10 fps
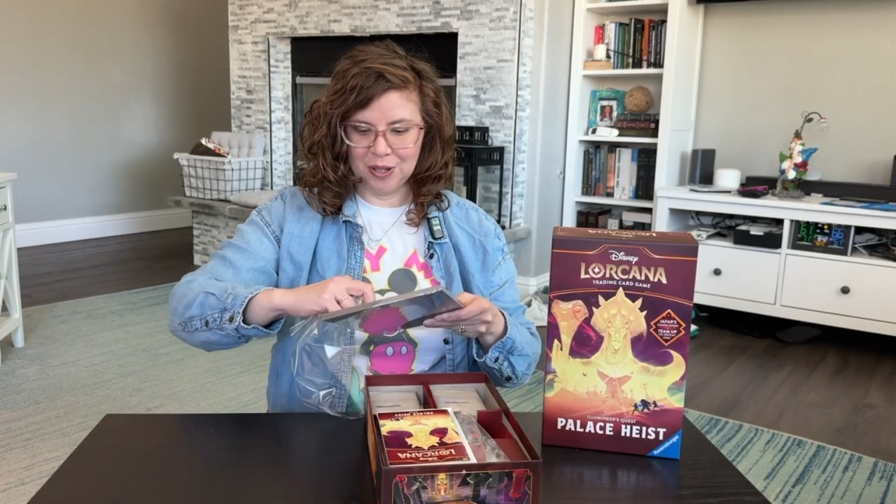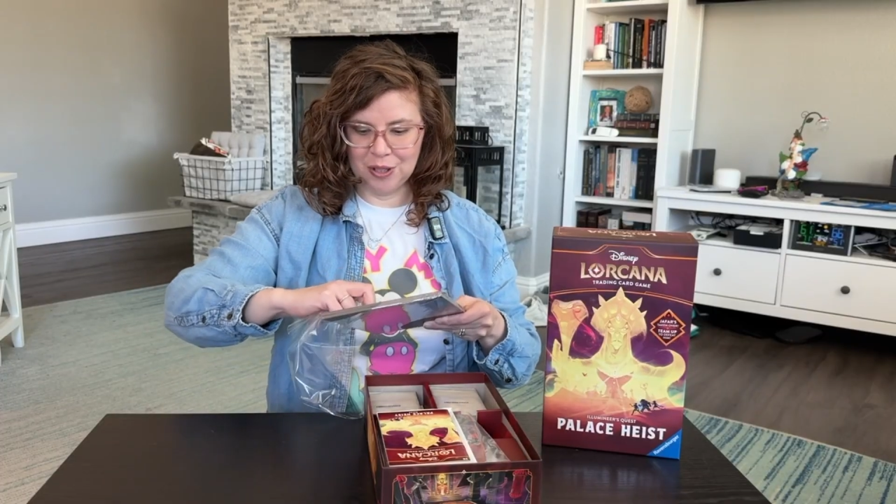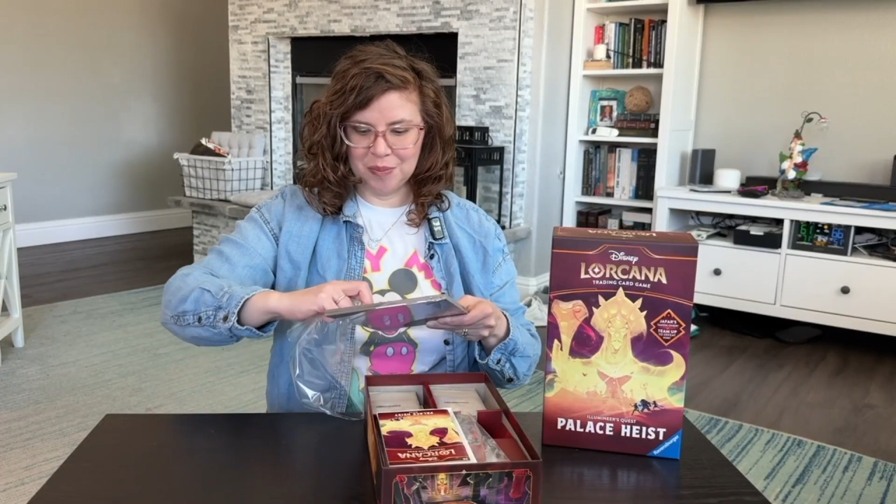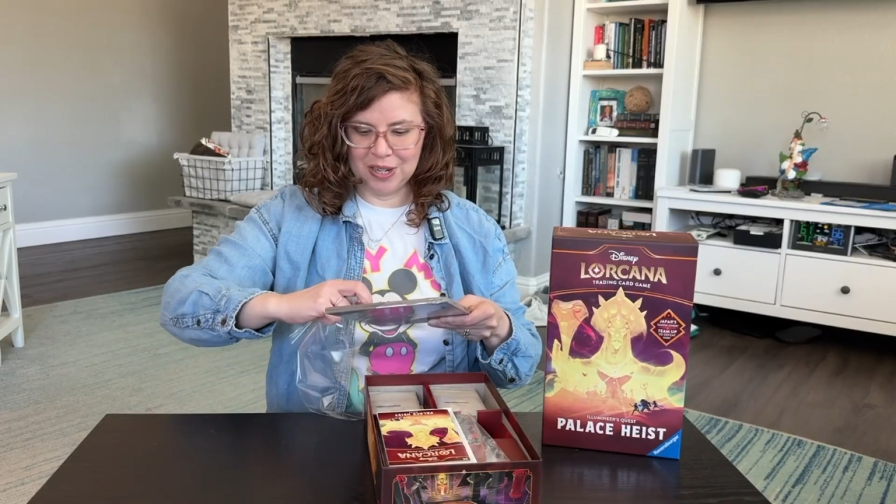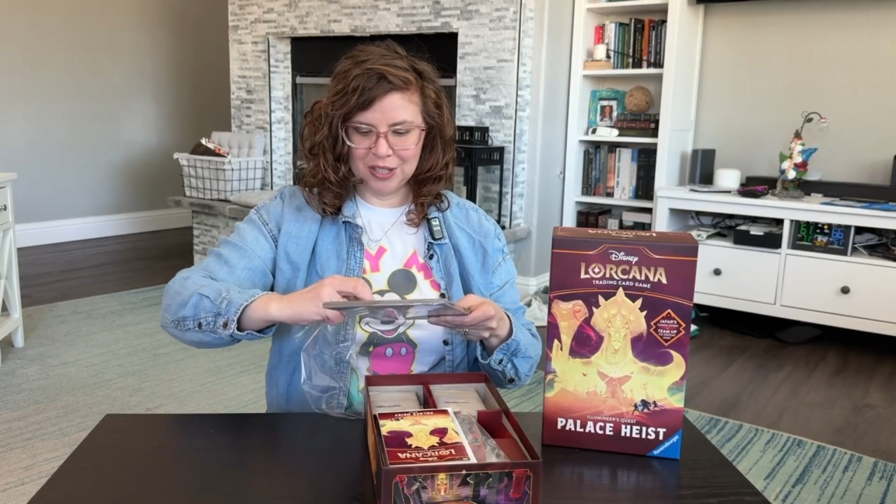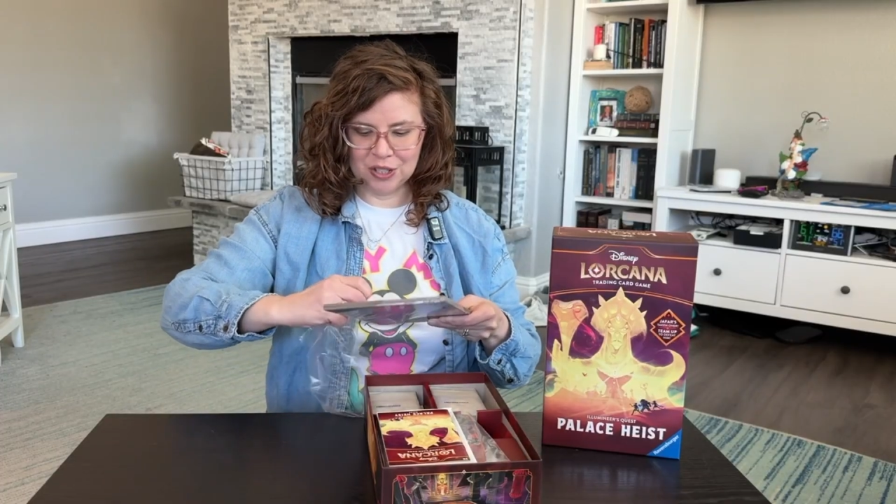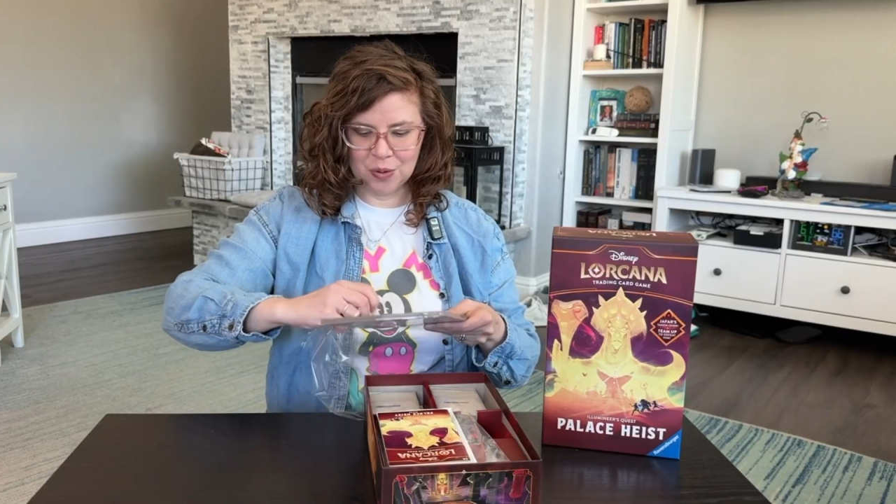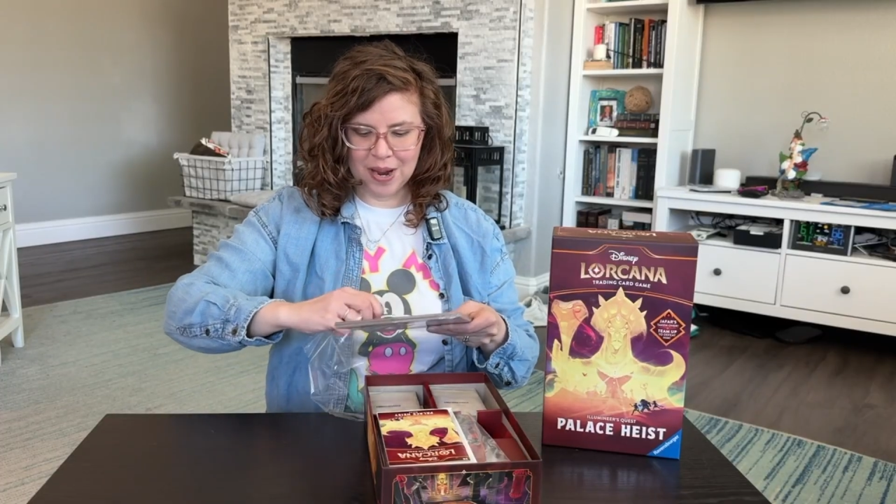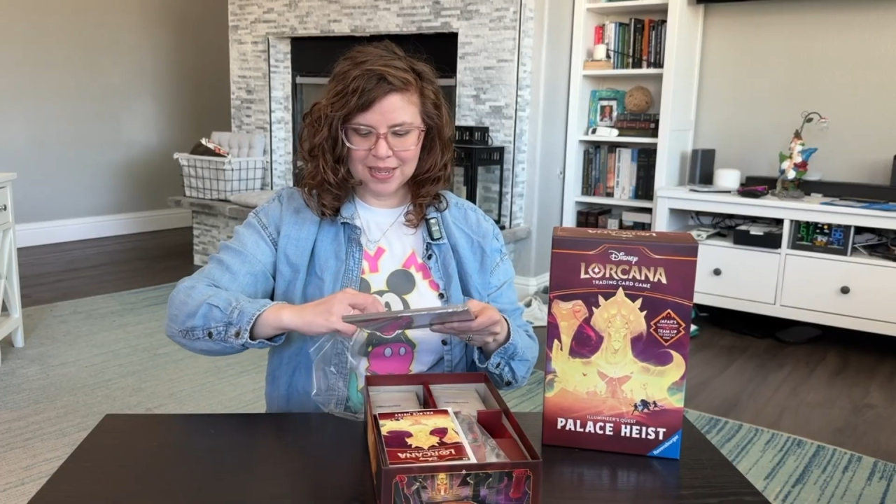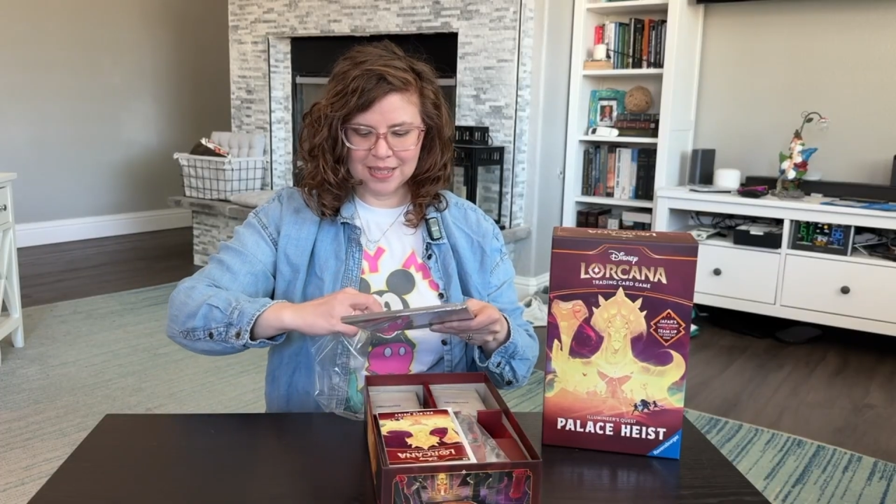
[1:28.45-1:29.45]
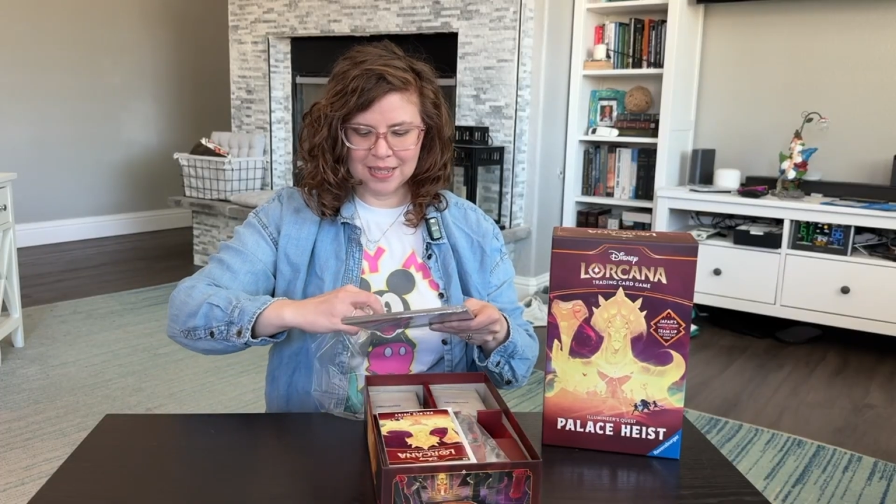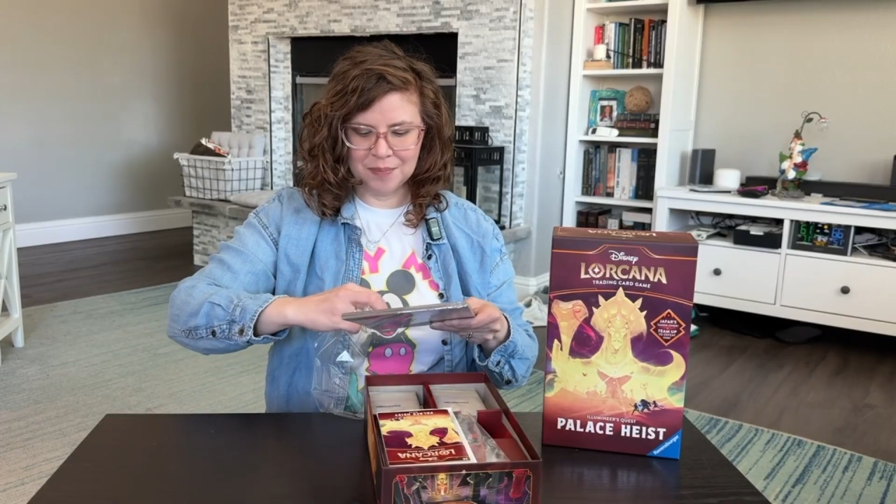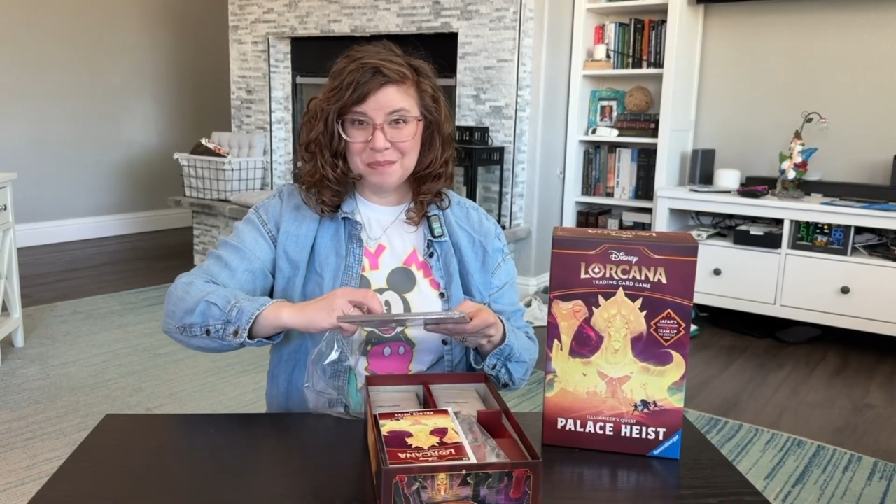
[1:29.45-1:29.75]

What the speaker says: Illumineers Quest.